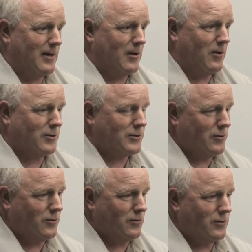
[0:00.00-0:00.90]

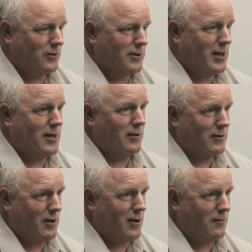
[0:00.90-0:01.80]
also taking
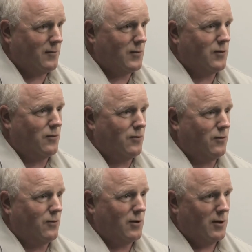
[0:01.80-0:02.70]
time
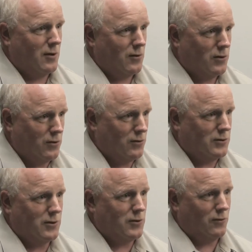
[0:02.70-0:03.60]
to
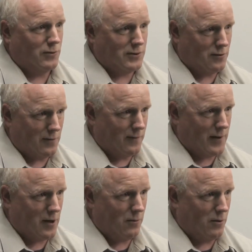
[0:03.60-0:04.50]
use the tools that are
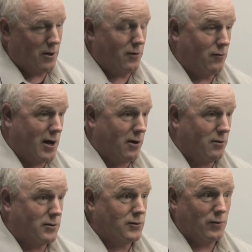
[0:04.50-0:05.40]
available on
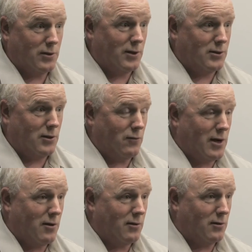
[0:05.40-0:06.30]
routers when teaching
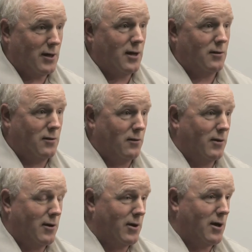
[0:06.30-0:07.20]
routing. Getting to know
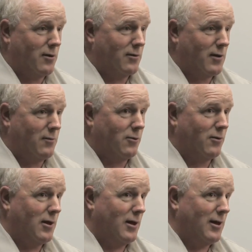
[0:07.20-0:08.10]
that routing
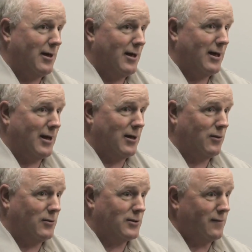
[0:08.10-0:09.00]
table, I
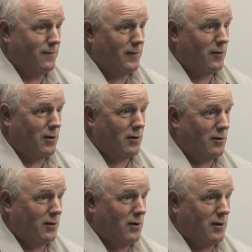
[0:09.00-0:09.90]
used to fear it,
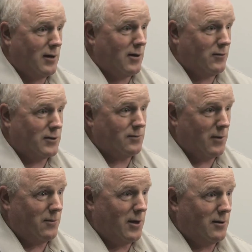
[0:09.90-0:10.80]
and now it's
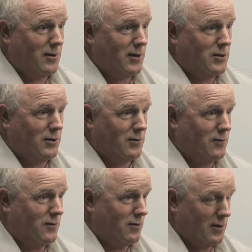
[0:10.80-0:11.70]
my main teaching
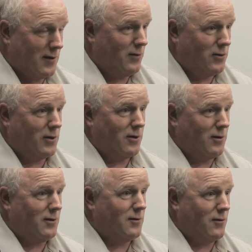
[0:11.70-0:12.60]
tool. Everything you
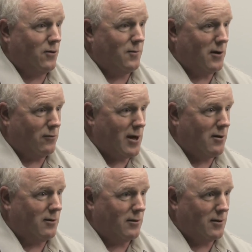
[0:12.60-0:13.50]
need to know about
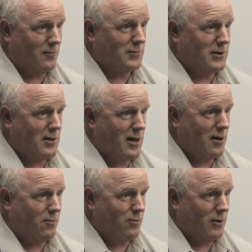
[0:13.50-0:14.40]
routing comes in that
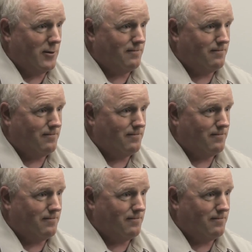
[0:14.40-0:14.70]
output.